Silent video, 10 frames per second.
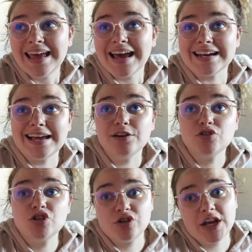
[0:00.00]
and I go
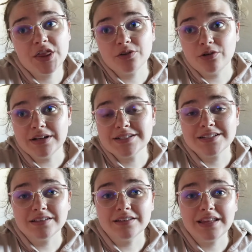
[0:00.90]
straight through
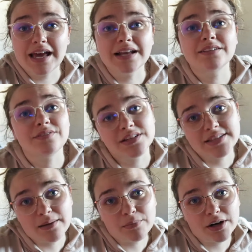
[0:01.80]
until the end of
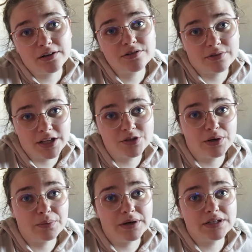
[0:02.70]
December
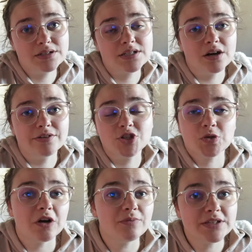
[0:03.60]
2021. So it's
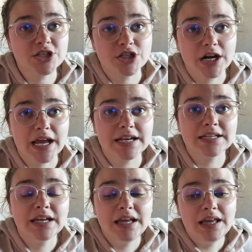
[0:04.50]
12 months straight
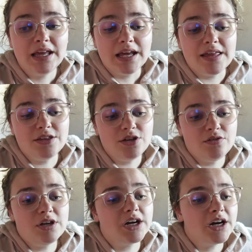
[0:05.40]
in the new
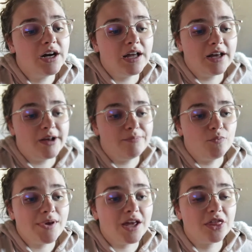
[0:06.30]
year.
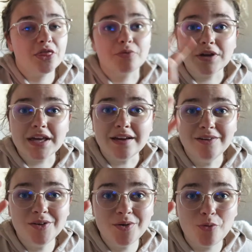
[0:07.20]
We get 3
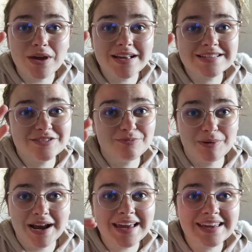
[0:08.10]
weeks of
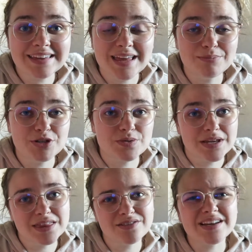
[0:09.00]
break in
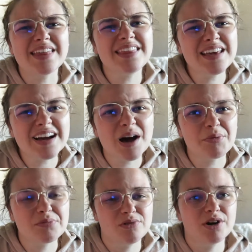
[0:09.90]
between those, I think a
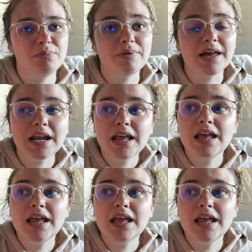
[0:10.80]
couple more, but